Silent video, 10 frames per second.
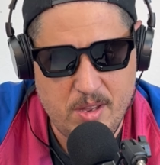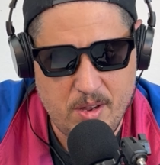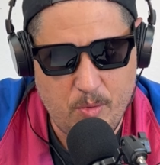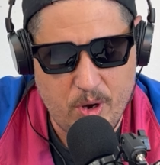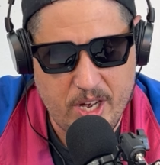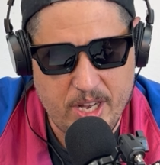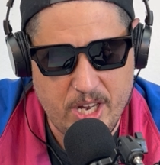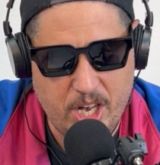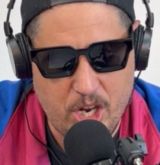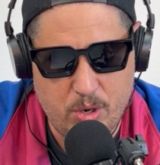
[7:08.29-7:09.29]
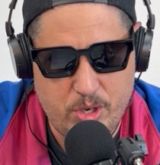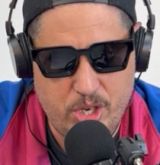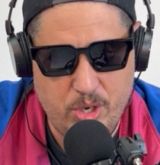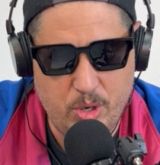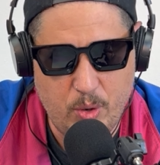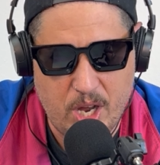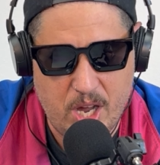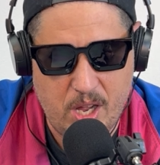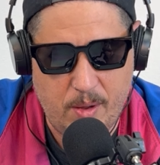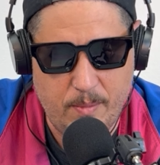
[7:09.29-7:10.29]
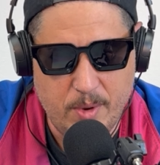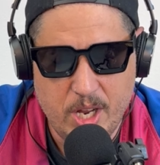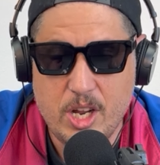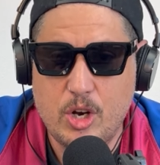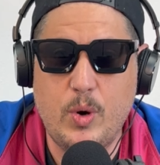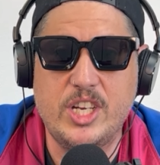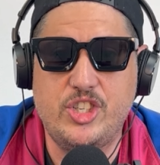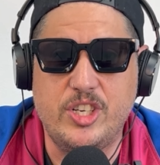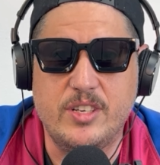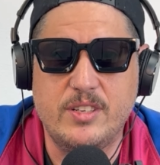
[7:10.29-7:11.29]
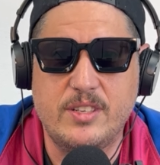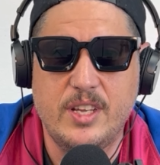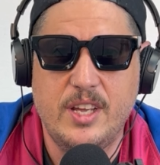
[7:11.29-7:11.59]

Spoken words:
We're gonna go to questions.